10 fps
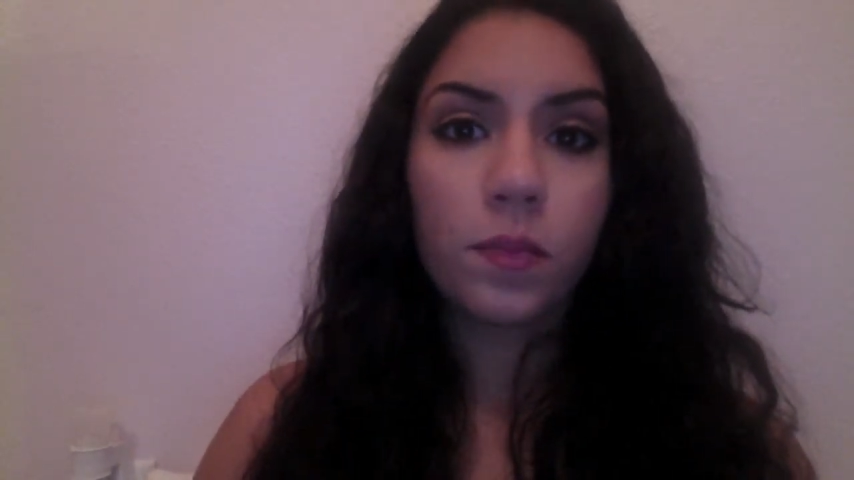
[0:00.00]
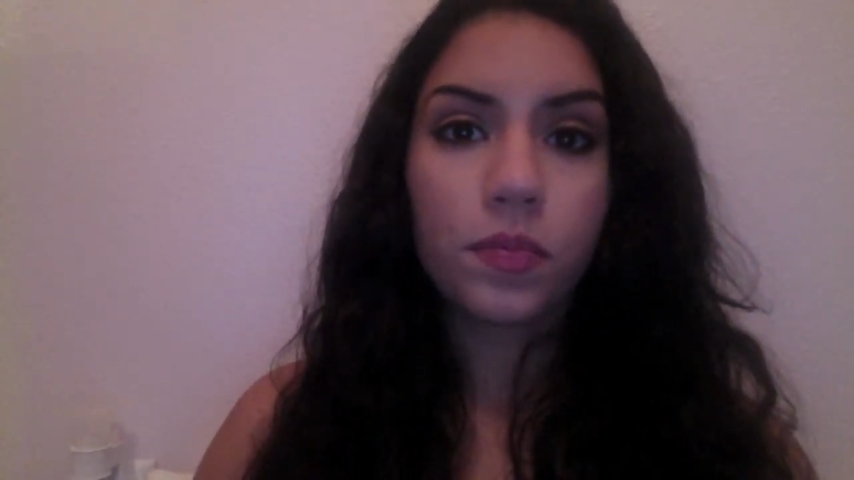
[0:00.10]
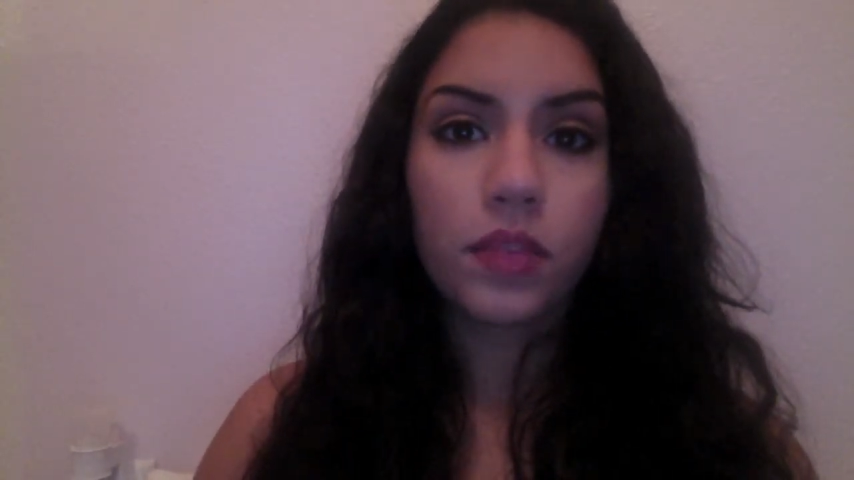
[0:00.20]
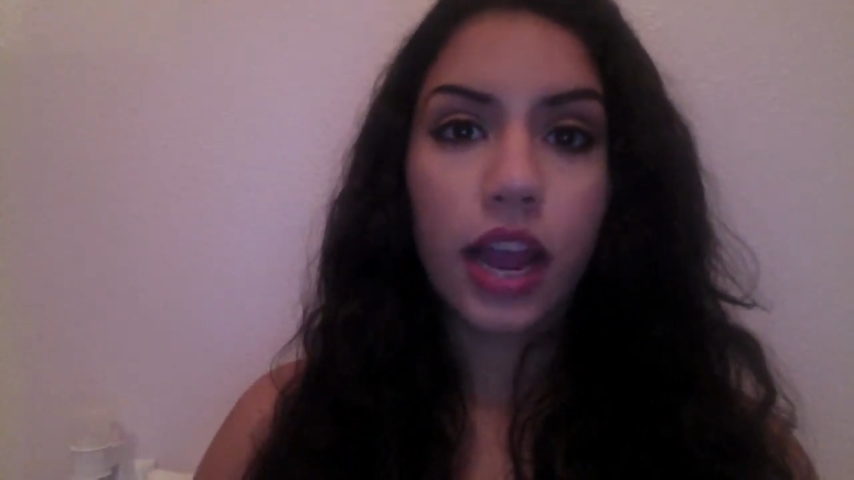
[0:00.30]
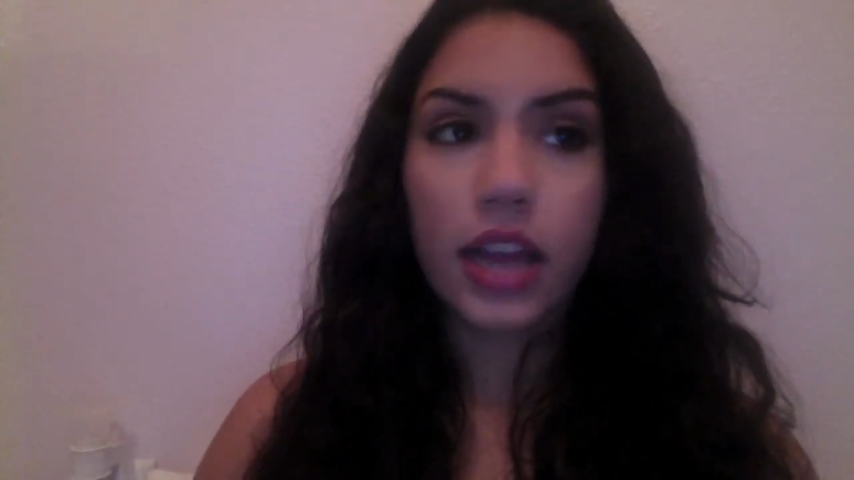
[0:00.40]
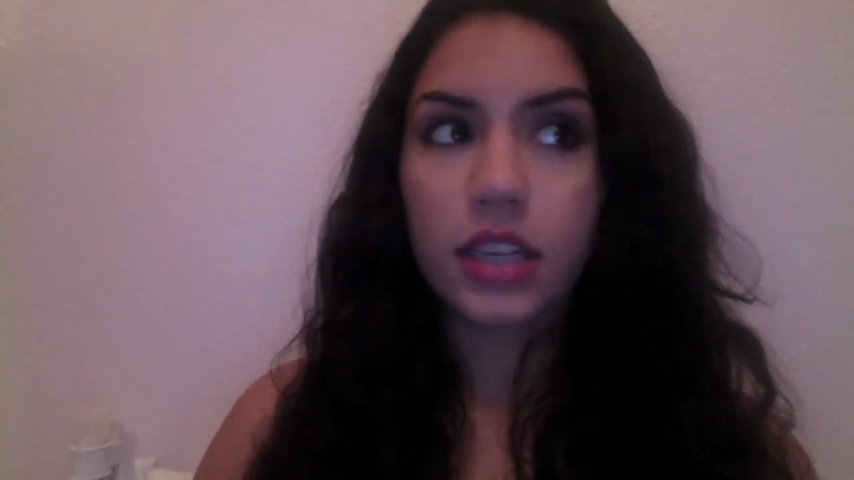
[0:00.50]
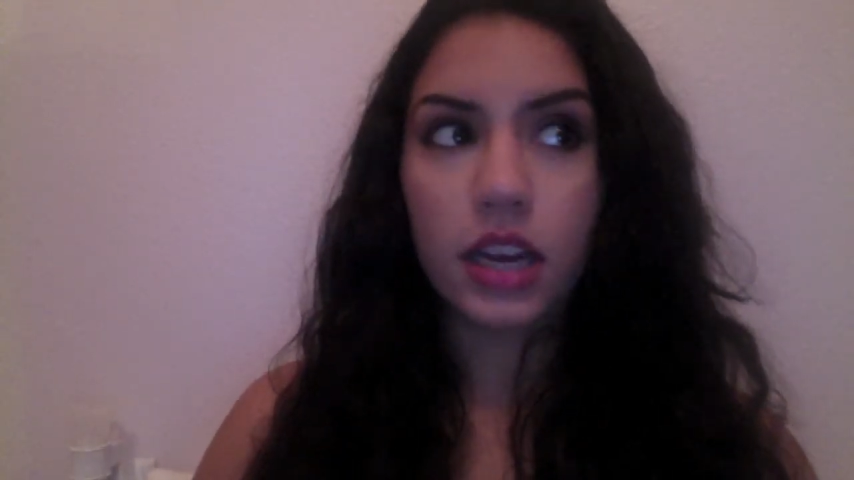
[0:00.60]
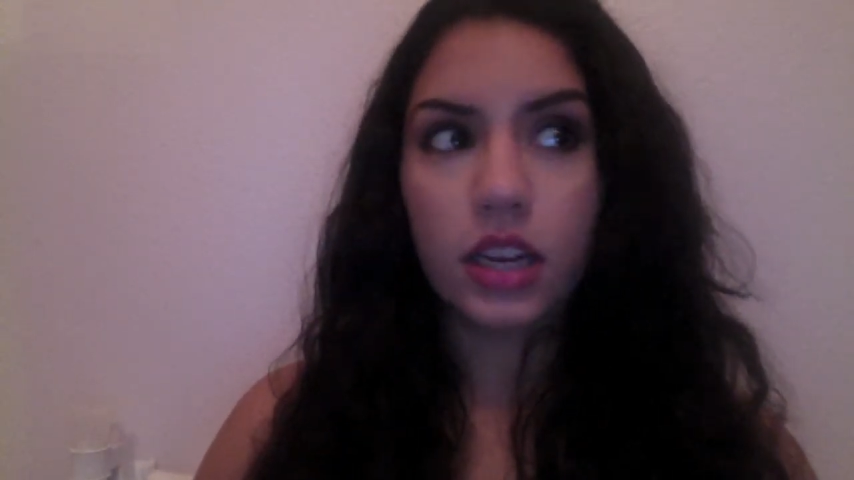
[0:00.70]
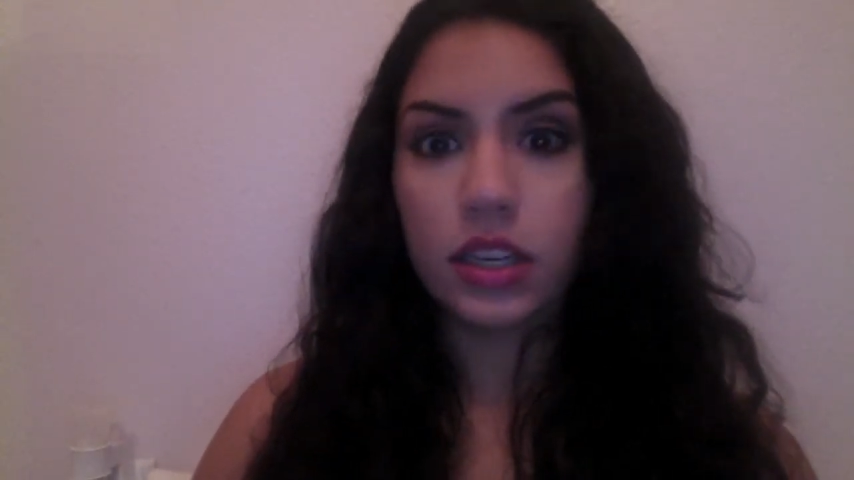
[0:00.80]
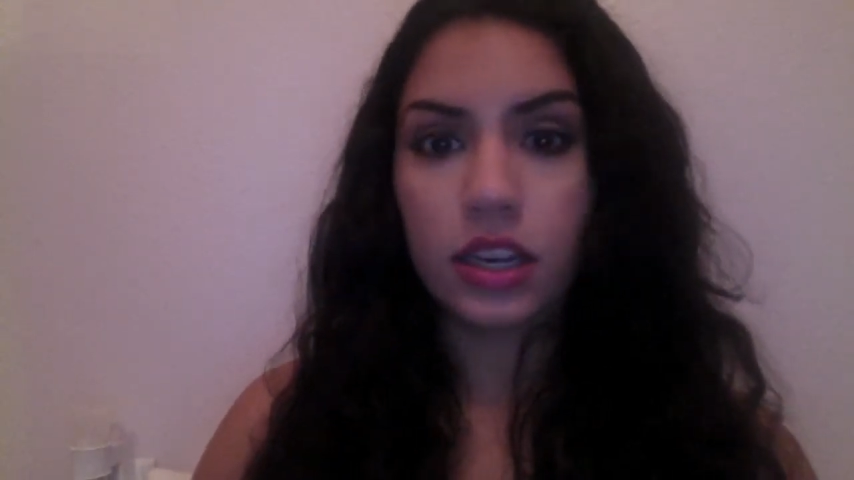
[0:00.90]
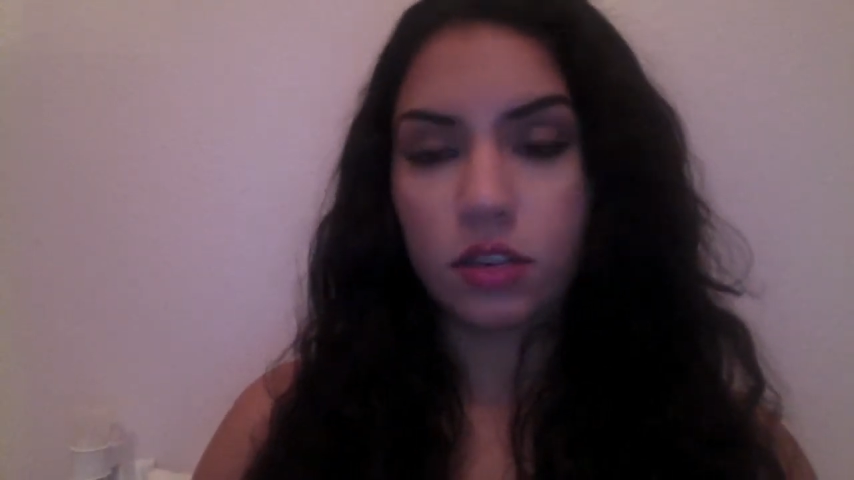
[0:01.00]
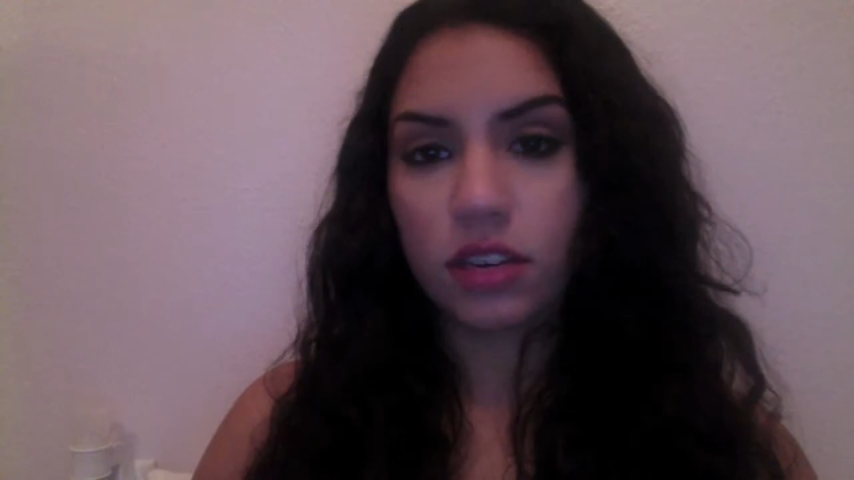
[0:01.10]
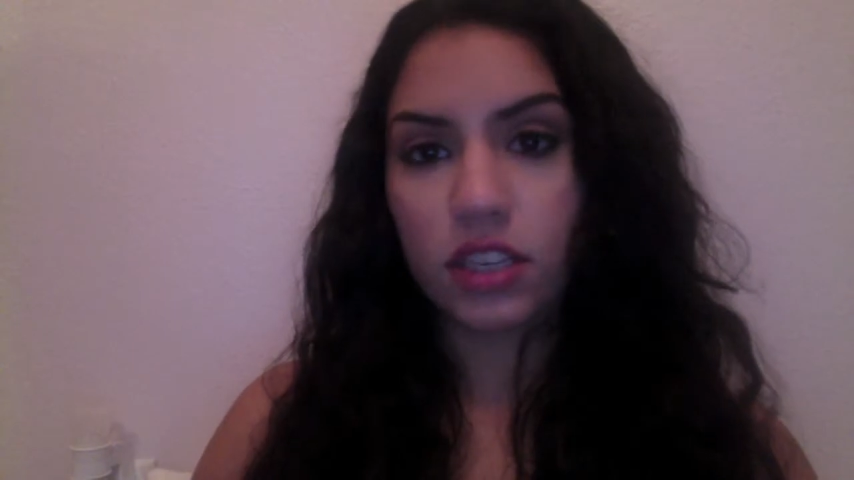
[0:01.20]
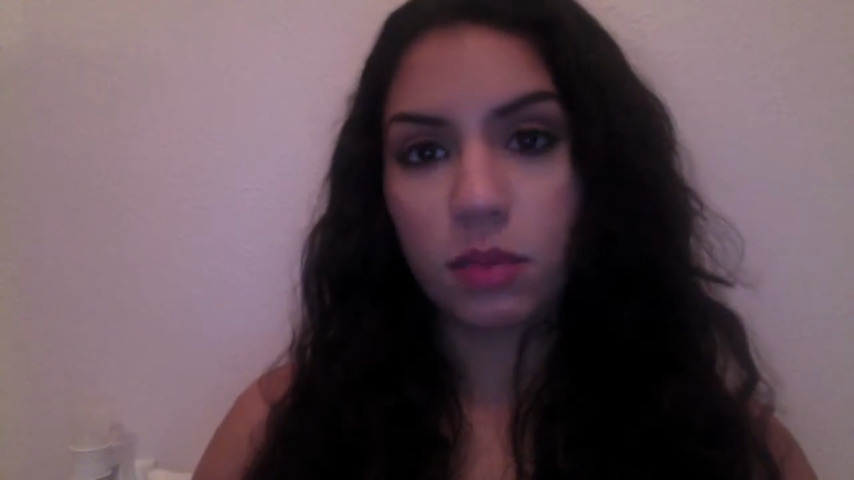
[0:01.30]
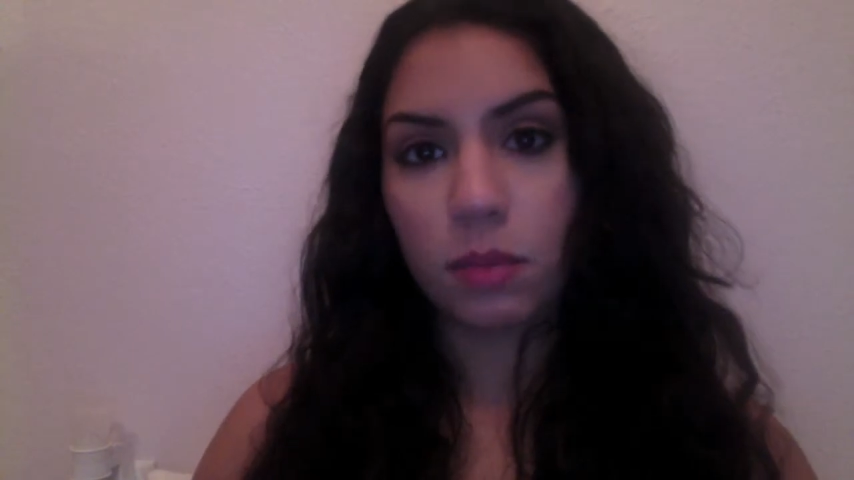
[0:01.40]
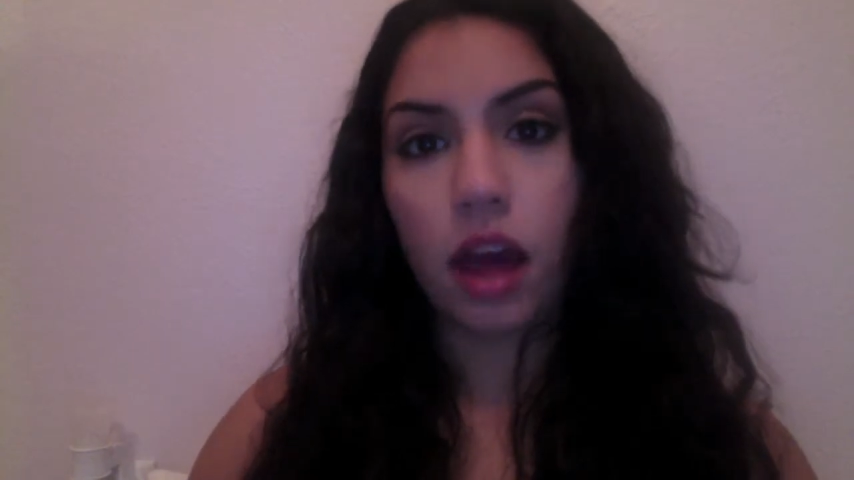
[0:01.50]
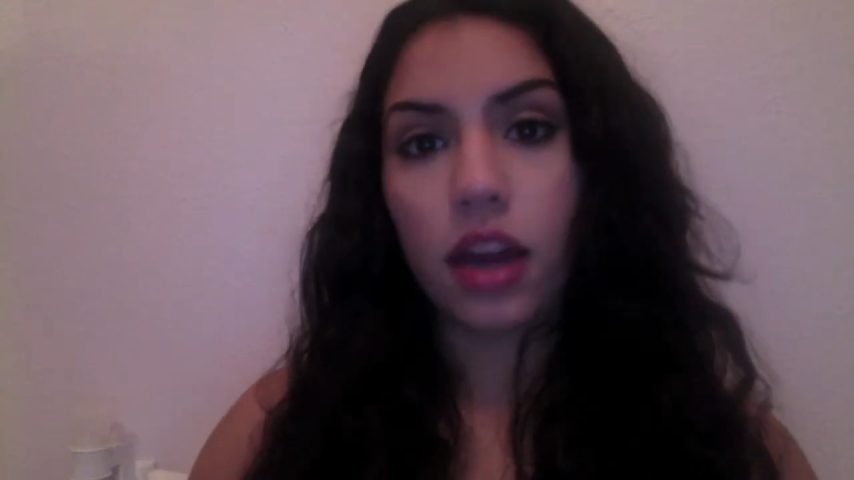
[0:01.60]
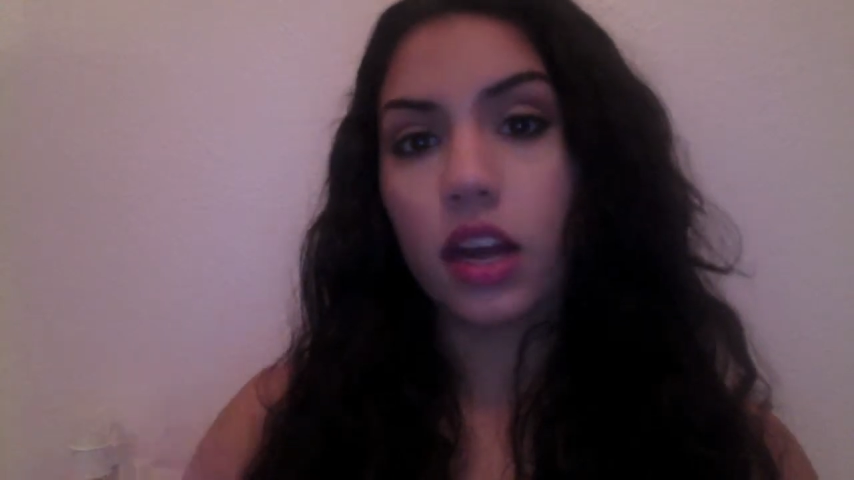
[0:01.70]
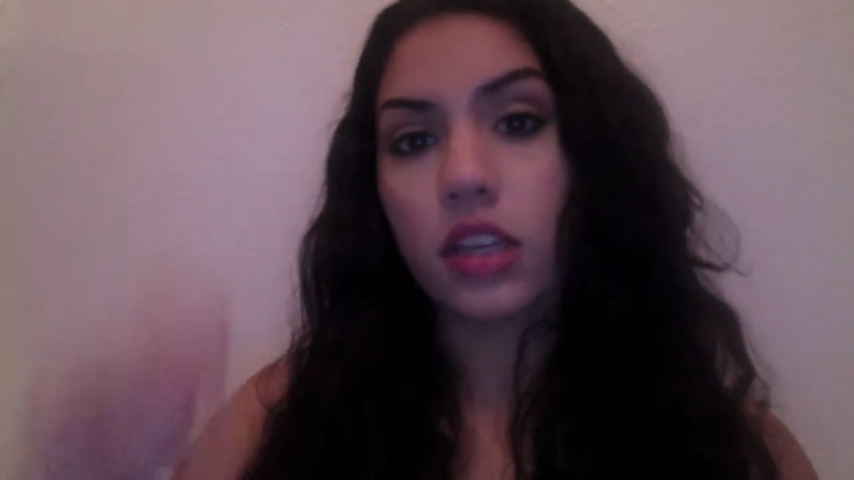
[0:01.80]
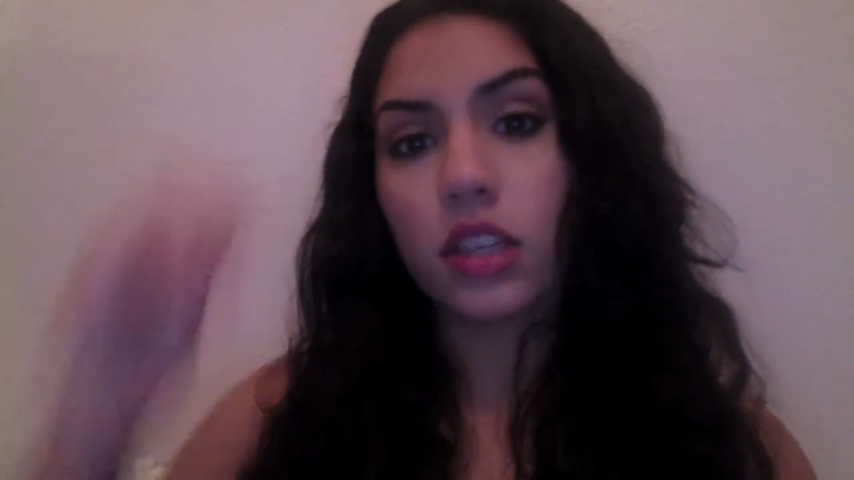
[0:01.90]
as easily as the rest of my body
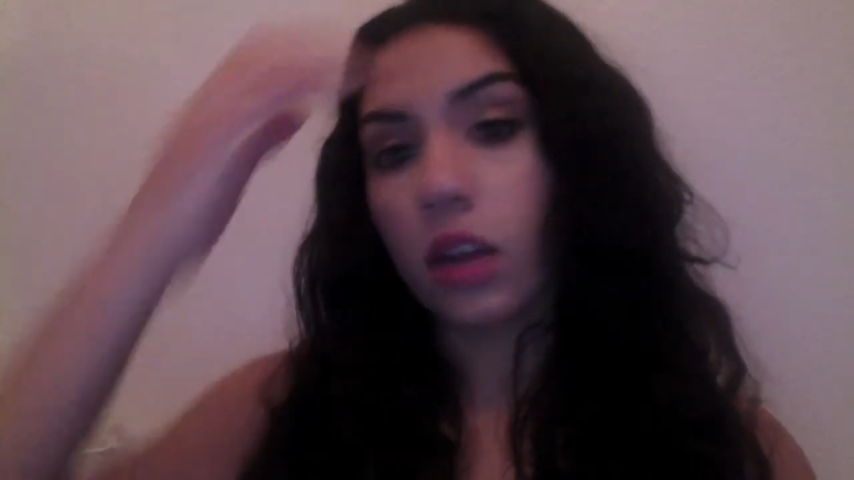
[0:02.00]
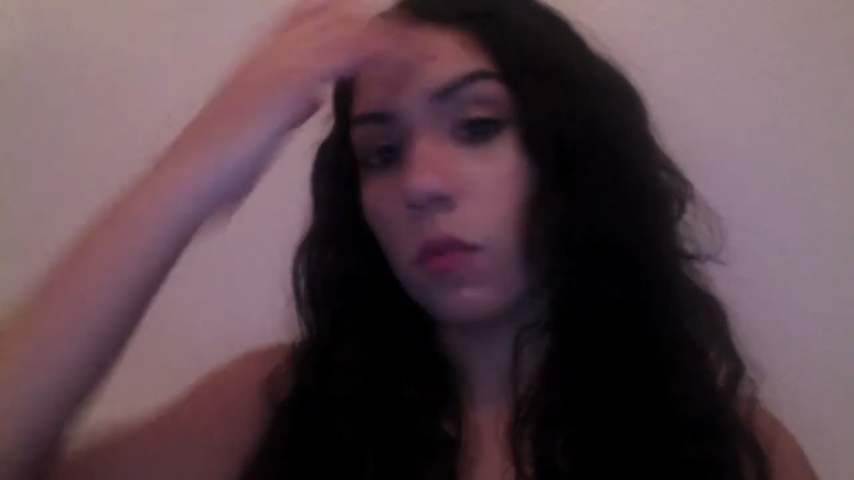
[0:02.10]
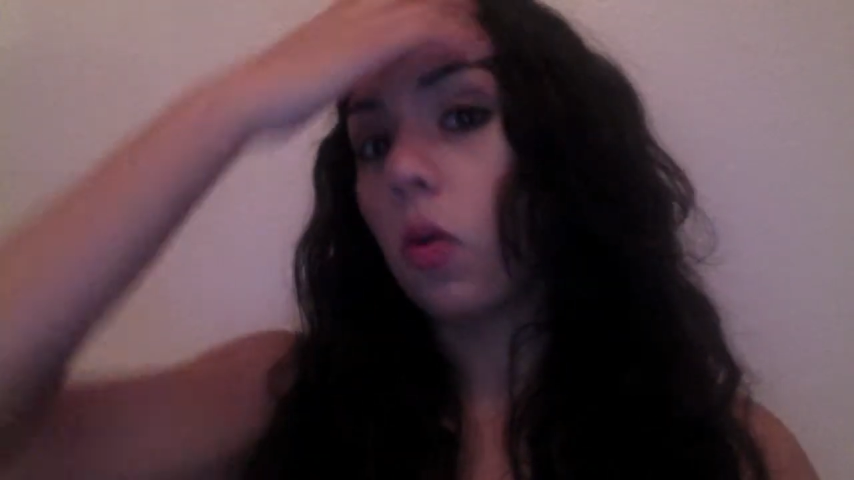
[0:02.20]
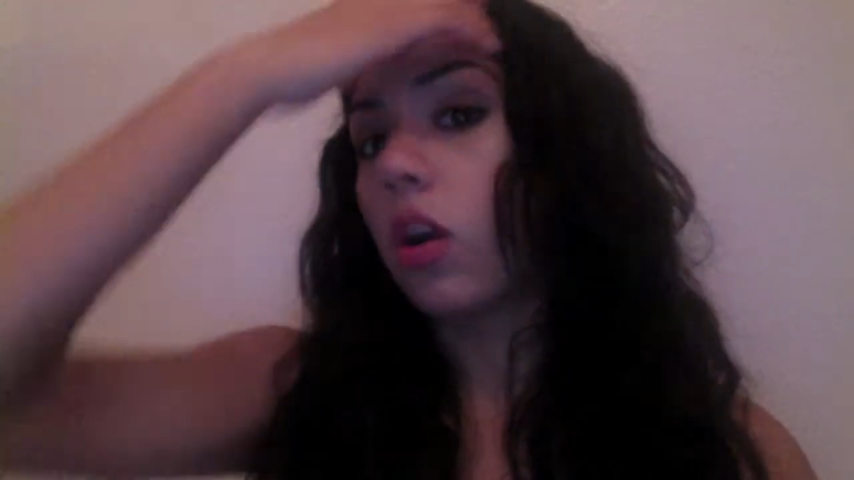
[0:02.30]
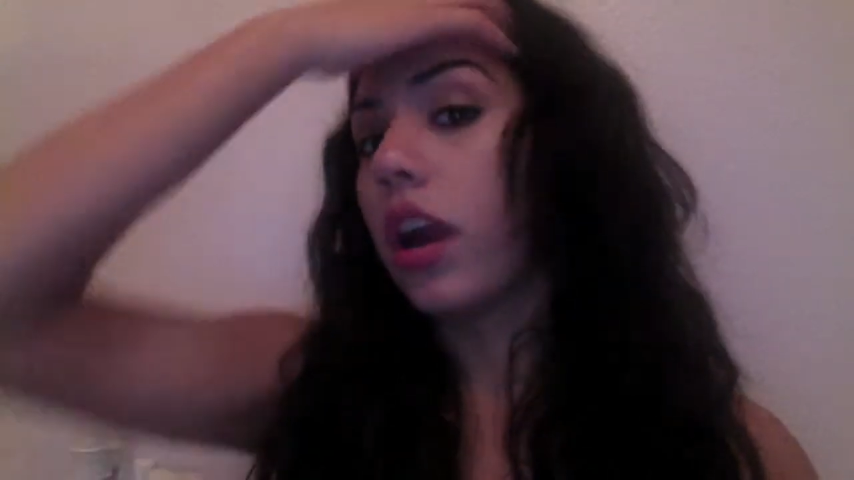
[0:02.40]
does anymore.